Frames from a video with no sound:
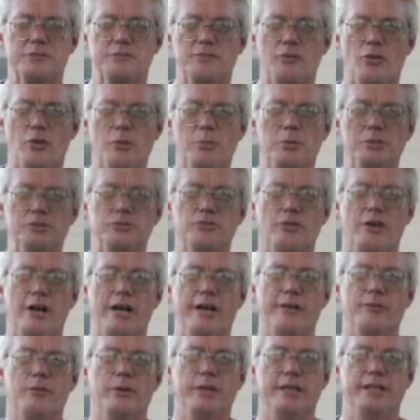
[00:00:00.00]
four-wheel
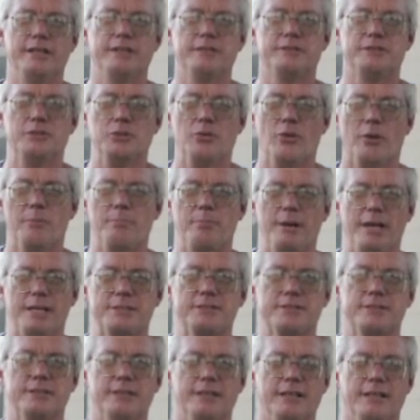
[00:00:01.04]
drive, we do our
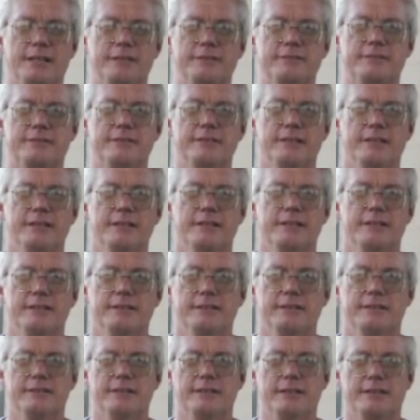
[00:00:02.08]
best to
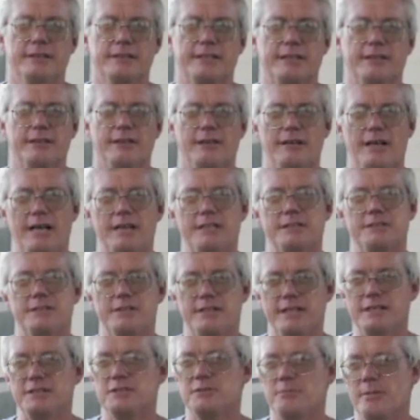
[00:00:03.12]
get a lot of
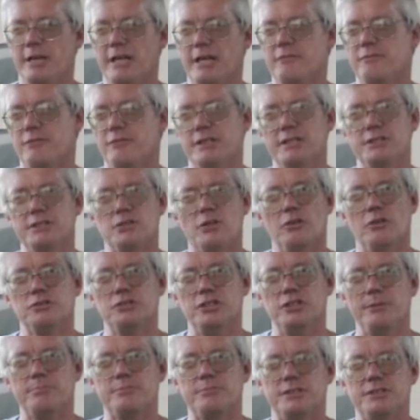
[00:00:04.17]
things made for these old
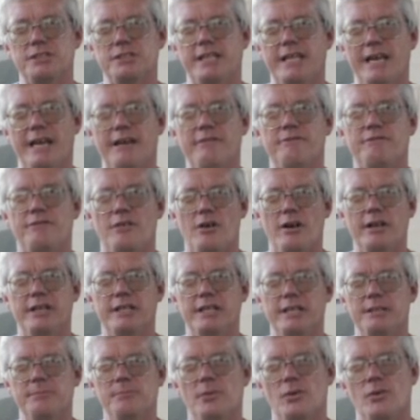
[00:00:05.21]
Jeeps that you can't
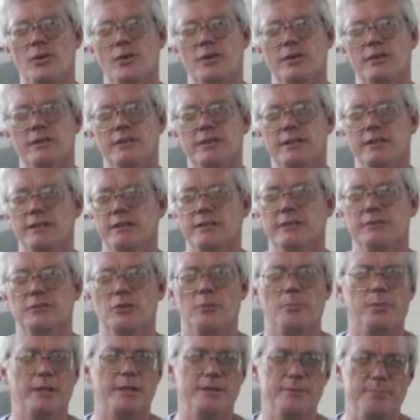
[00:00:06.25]
find anymore.
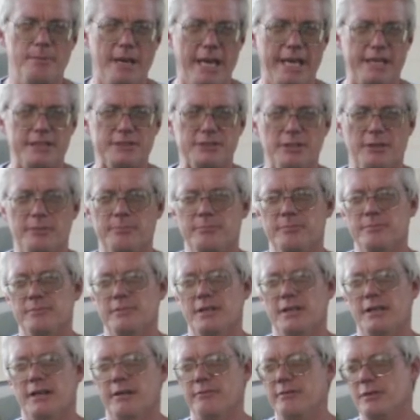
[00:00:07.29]
Nobody makes them.
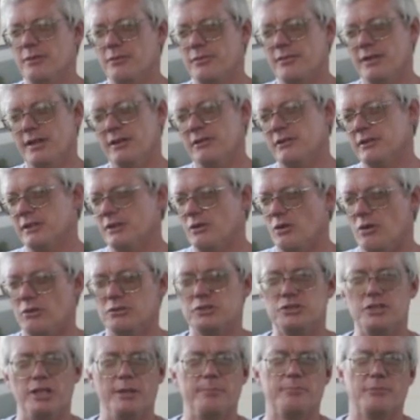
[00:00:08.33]
Everything on an
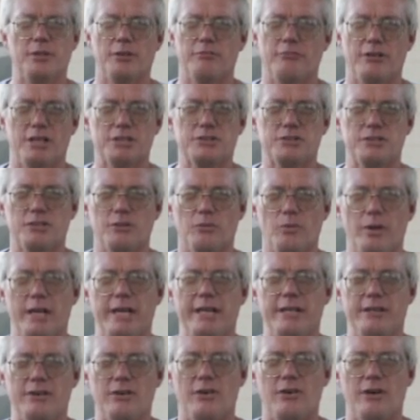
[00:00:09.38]
old Jeep, they're rusted
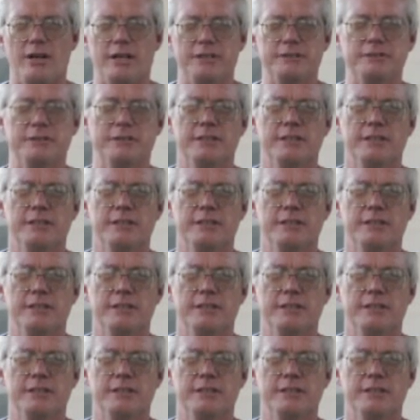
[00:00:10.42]
away and gone.